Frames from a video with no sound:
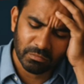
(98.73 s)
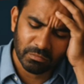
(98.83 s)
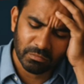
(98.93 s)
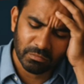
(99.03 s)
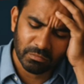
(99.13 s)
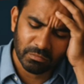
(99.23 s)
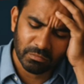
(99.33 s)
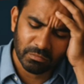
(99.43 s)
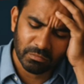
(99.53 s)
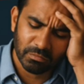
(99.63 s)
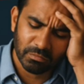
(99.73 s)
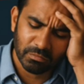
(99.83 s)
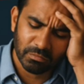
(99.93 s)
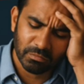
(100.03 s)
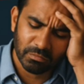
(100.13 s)

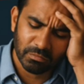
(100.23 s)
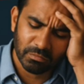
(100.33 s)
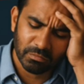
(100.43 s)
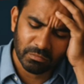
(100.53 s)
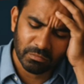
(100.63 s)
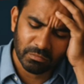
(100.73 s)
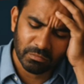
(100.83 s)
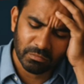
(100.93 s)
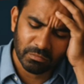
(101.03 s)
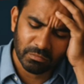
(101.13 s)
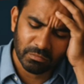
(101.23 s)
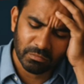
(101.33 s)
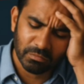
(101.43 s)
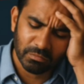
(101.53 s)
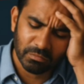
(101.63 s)

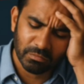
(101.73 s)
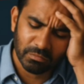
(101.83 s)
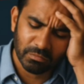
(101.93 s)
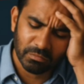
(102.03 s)
The face doesn't move, so there is nothing to read.